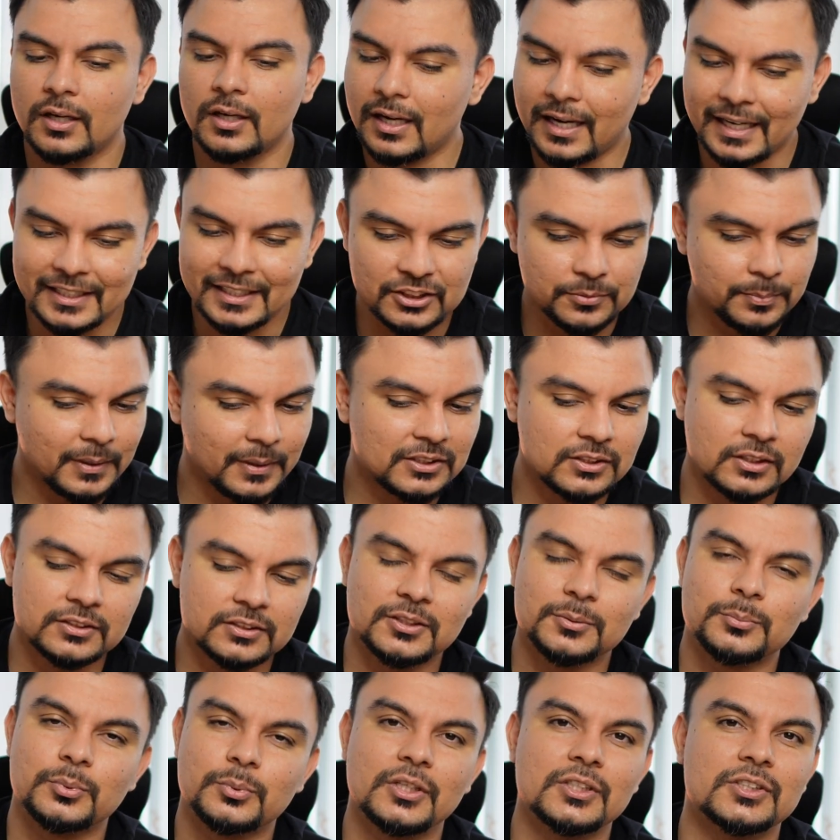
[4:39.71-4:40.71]
I specialize
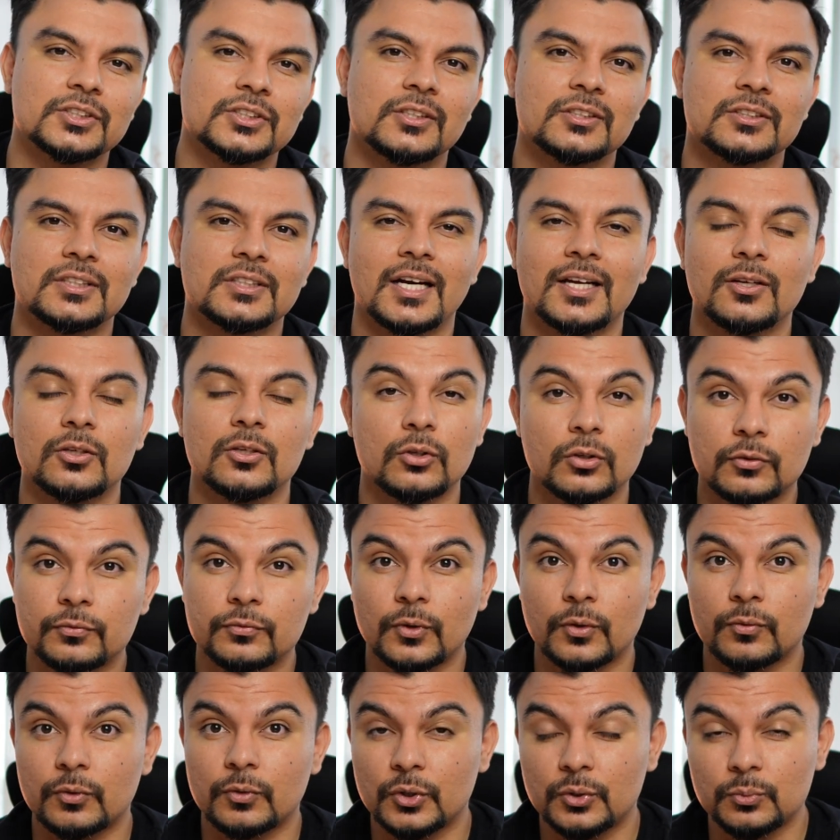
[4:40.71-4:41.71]
in presales and I look
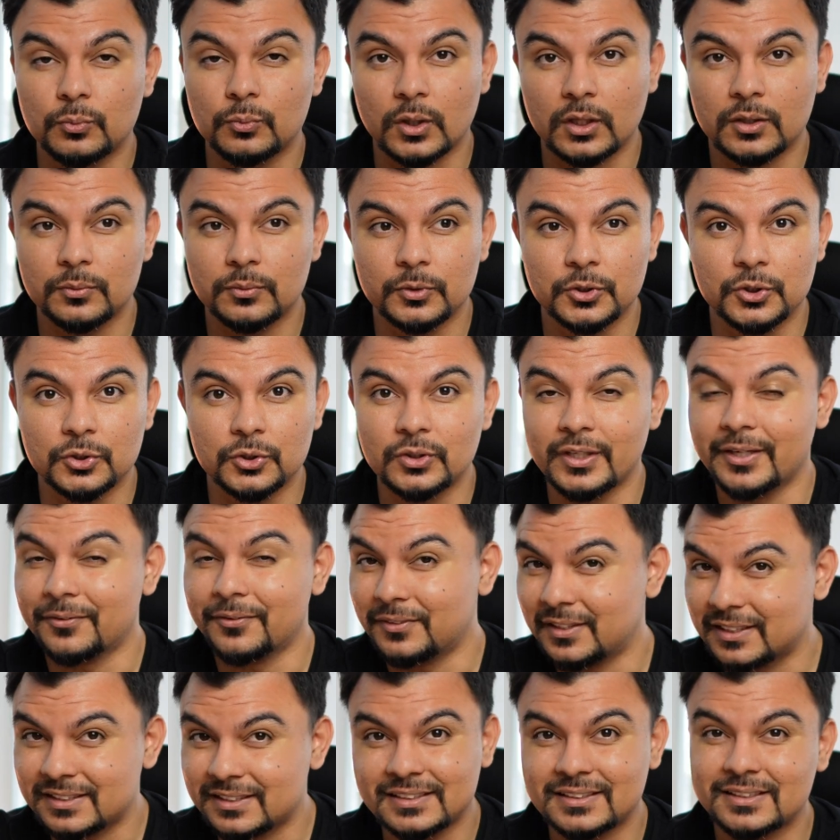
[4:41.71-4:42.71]
forward to working with you if
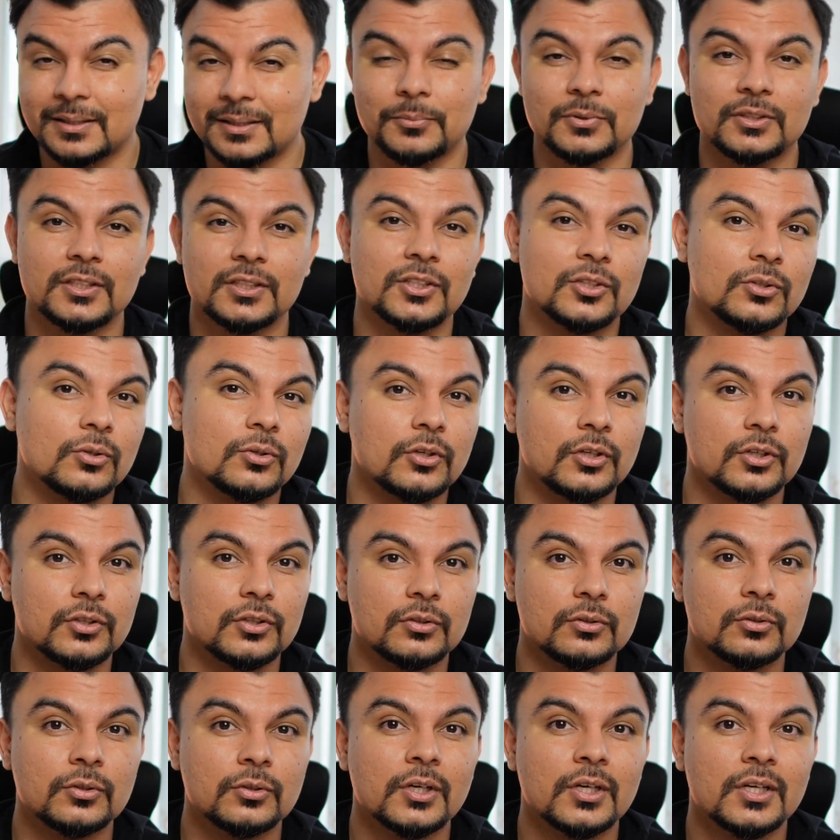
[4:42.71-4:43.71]
this is something that you're looking
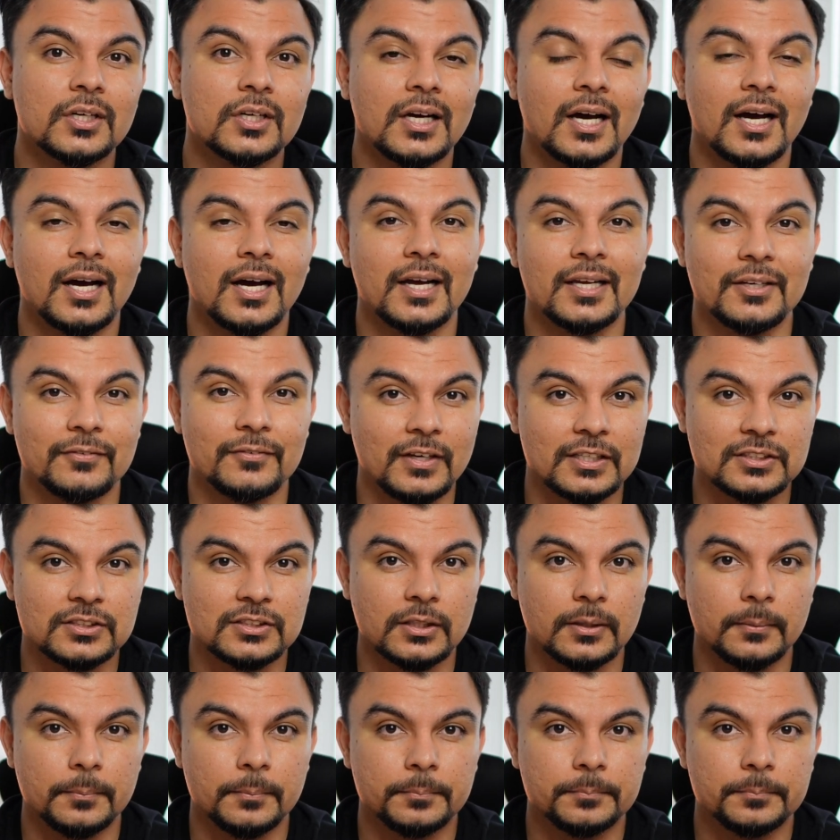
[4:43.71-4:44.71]
to invest in.